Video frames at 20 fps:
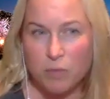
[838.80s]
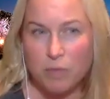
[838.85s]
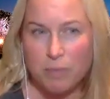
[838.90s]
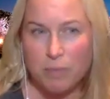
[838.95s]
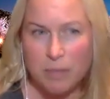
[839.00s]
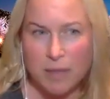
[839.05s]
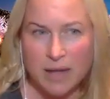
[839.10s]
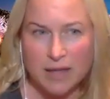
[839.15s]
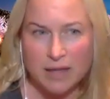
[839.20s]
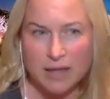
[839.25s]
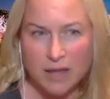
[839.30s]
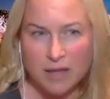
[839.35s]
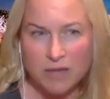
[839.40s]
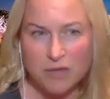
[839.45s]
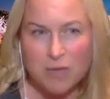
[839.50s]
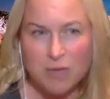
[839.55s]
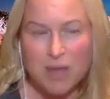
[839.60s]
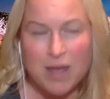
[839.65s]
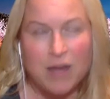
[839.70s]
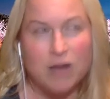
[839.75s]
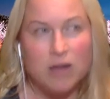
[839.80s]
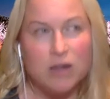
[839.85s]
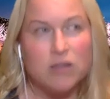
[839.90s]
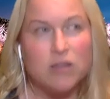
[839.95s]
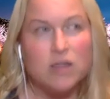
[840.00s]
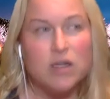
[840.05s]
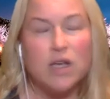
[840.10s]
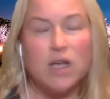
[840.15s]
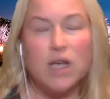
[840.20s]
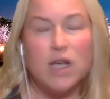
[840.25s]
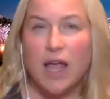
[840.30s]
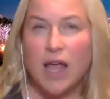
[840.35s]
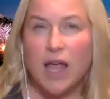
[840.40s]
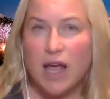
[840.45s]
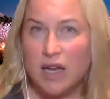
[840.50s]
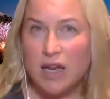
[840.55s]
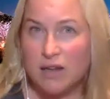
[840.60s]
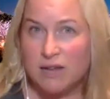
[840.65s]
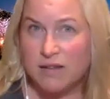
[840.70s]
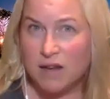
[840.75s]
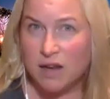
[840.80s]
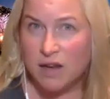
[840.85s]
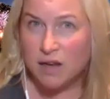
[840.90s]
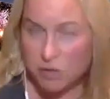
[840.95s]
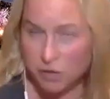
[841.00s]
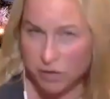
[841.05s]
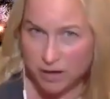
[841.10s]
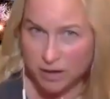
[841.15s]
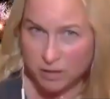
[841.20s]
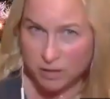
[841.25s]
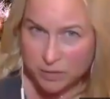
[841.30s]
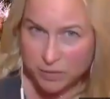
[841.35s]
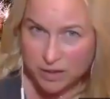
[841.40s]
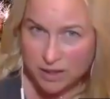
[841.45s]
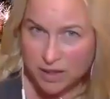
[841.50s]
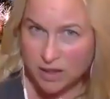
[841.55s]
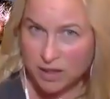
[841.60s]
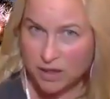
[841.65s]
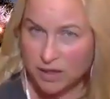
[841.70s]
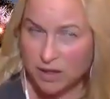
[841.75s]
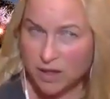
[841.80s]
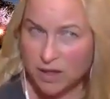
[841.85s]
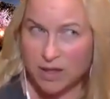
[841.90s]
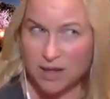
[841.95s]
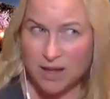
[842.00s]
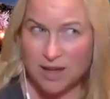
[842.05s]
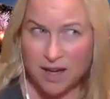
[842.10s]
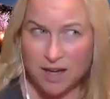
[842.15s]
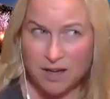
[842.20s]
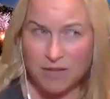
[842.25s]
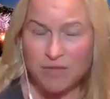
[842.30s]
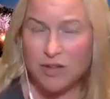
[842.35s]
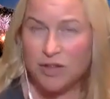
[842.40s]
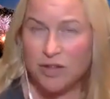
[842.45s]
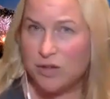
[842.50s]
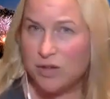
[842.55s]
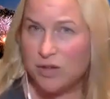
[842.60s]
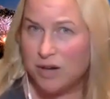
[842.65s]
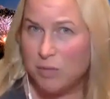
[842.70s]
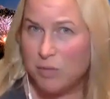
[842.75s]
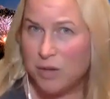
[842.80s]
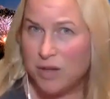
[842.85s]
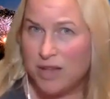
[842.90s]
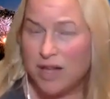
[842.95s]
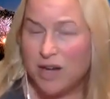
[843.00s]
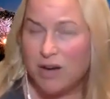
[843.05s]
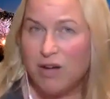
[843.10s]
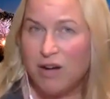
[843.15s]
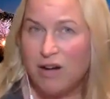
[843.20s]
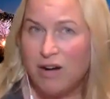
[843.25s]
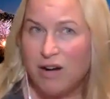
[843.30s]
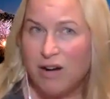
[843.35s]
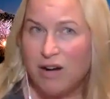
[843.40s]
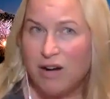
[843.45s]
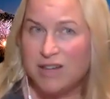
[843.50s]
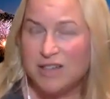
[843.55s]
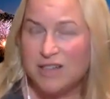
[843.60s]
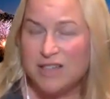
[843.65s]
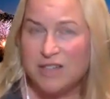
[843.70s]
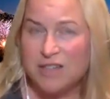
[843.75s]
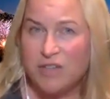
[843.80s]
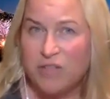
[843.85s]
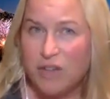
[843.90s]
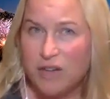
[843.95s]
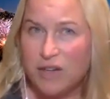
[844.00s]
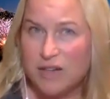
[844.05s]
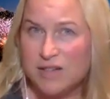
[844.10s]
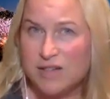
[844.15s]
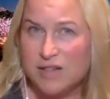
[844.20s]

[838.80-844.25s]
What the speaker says: Black Lives Matter. It is incredibly convoluted when there are different